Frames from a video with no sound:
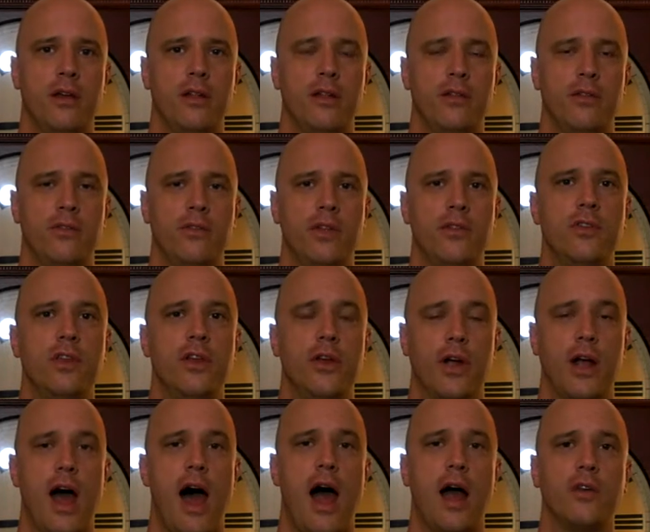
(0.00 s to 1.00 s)
Sits in your
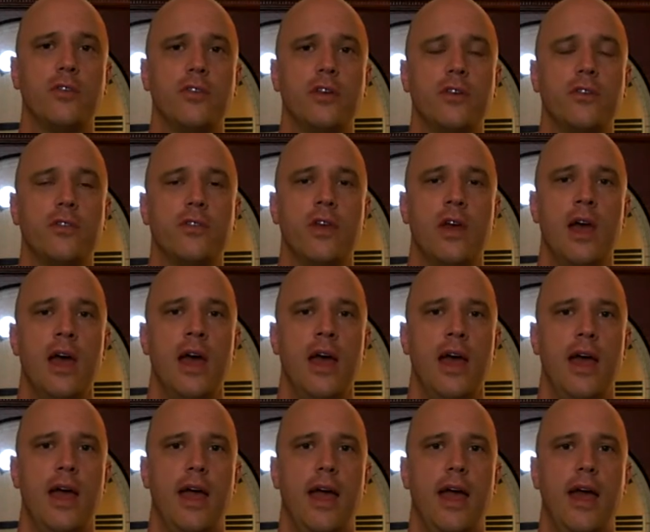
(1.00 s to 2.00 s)
coccyx.
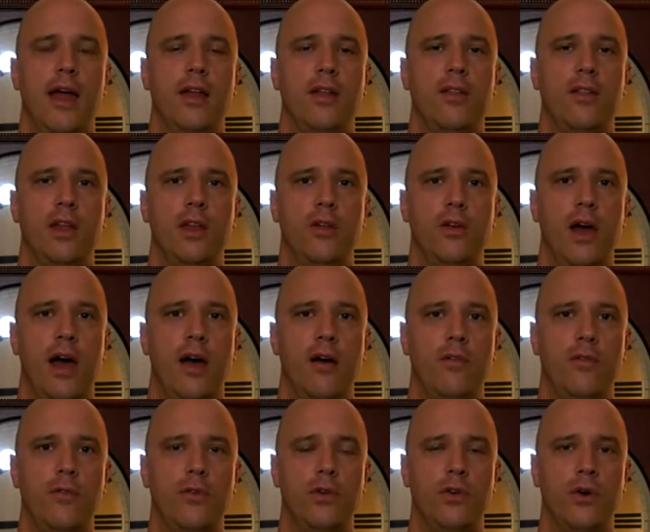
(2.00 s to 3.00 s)
And then you
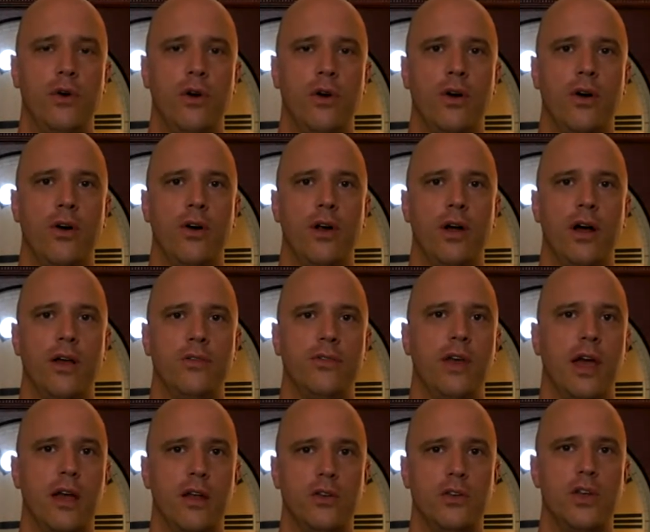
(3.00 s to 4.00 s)
have your
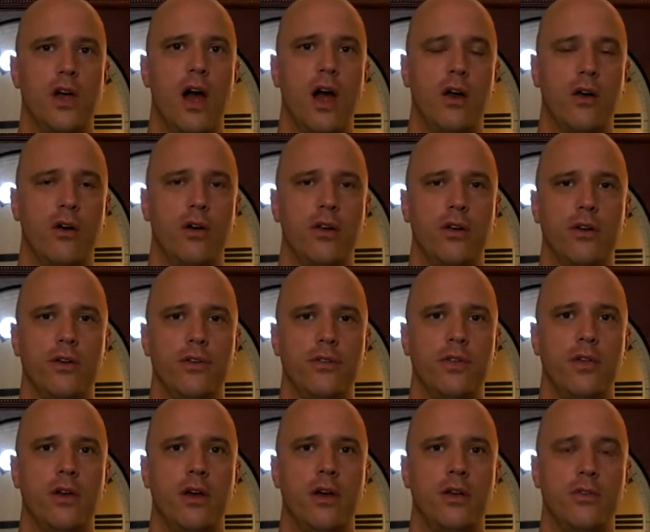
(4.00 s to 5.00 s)
second chakra, your
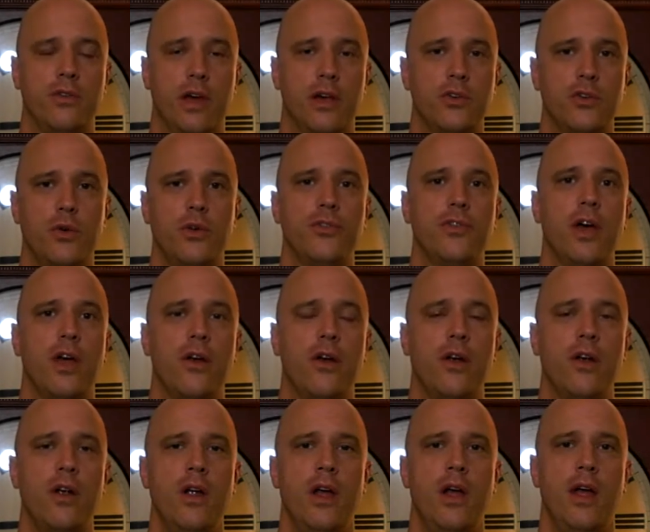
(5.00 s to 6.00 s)
sexual
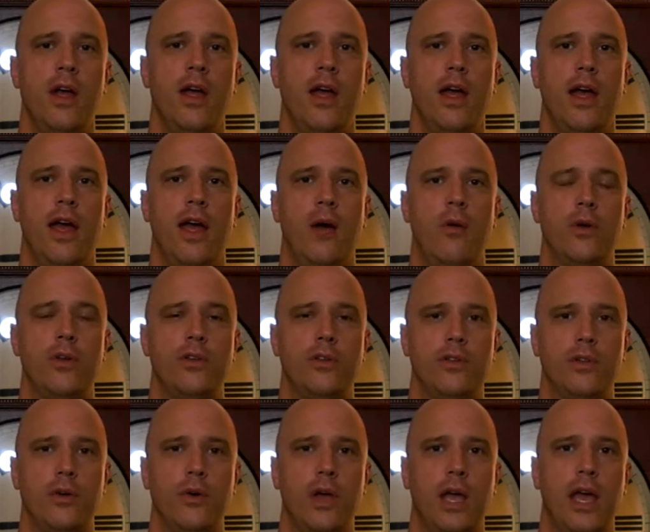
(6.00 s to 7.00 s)
center, which
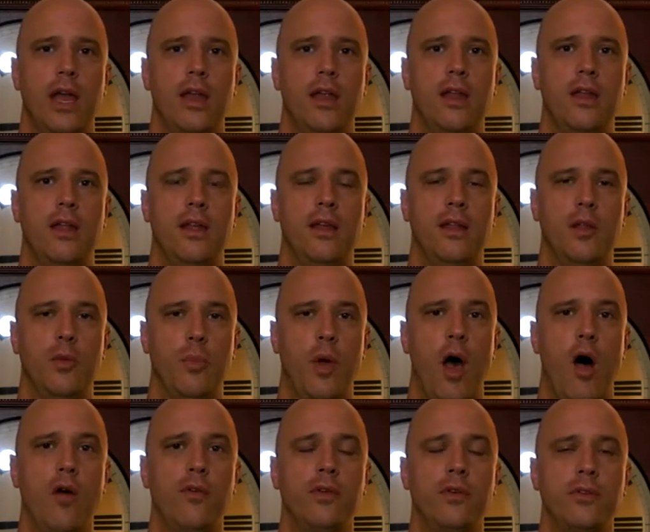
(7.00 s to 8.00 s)
is located in the
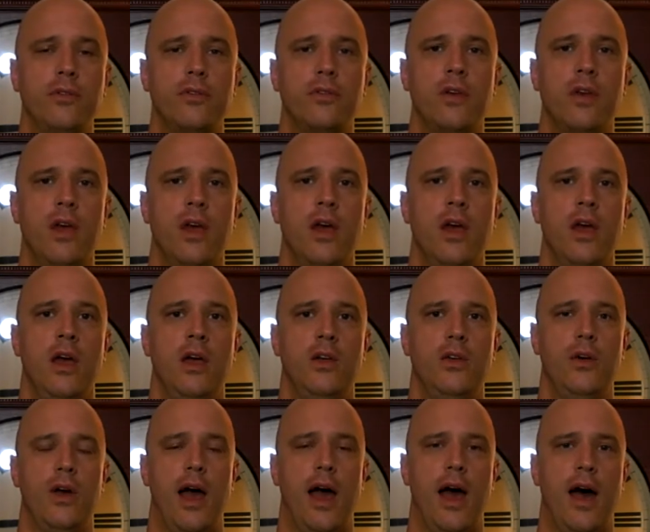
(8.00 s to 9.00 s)
pelvis.
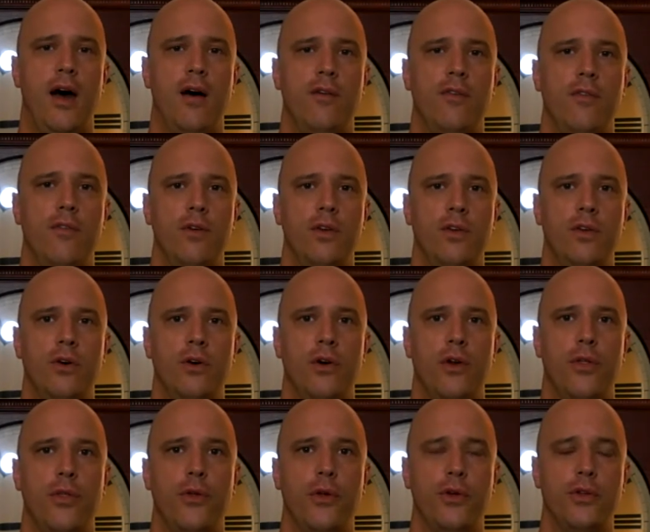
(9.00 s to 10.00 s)
You have your
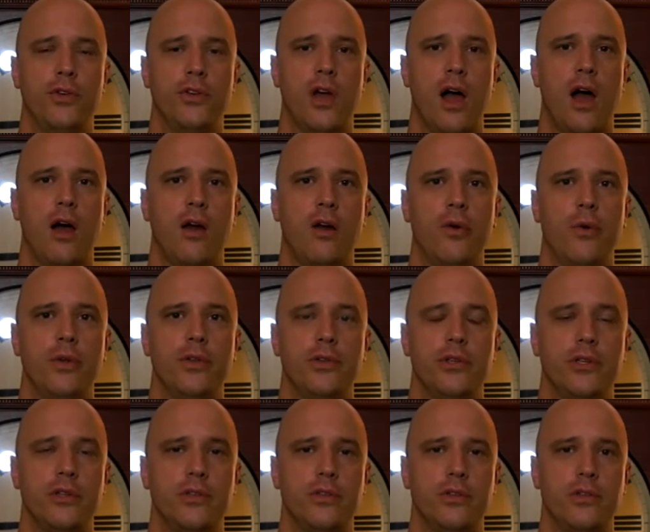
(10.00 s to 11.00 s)
third chakra, which
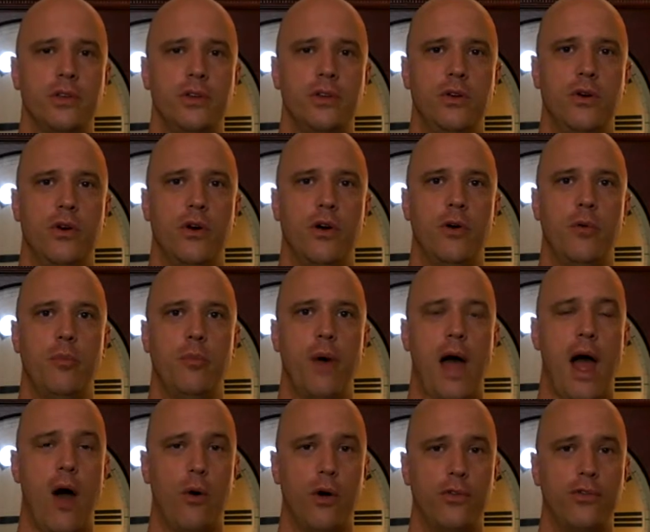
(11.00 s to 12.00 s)
is your
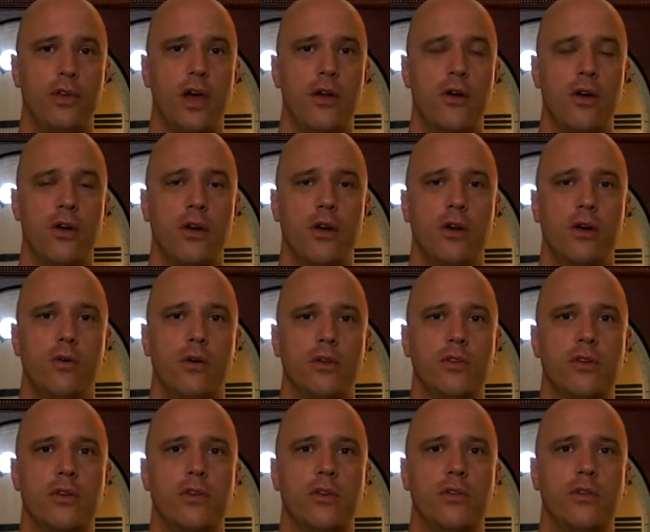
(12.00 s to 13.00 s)
power center,
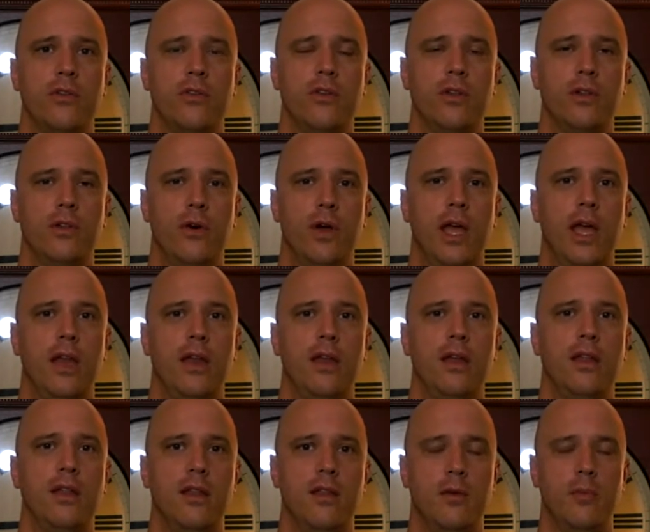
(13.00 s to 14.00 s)
which is located
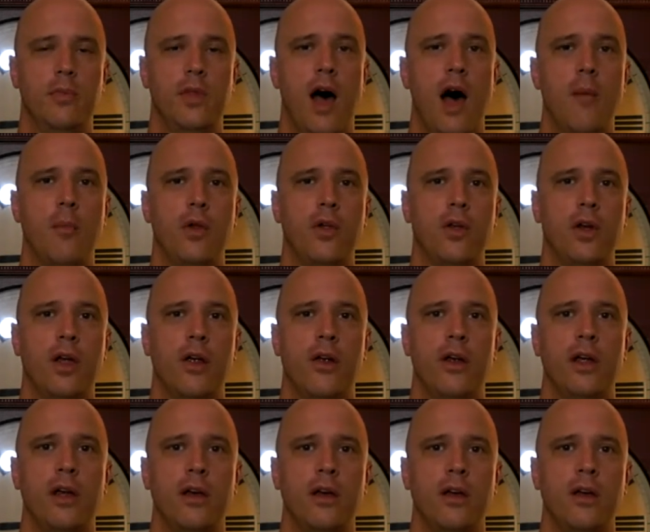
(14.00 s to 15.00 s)
in the abdominal
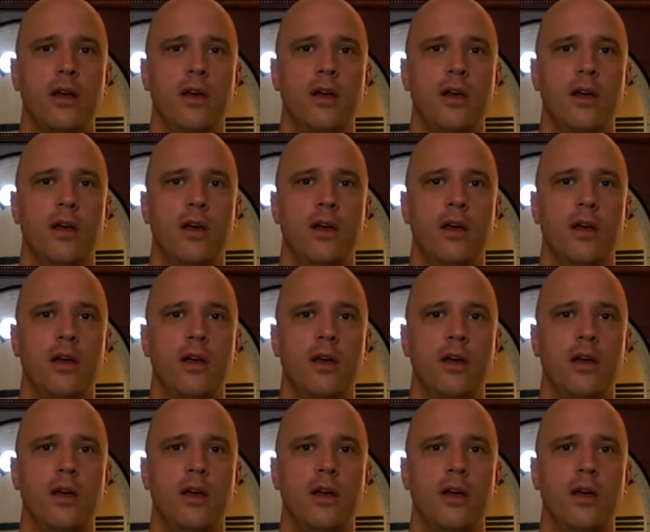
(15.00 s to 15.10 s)
area.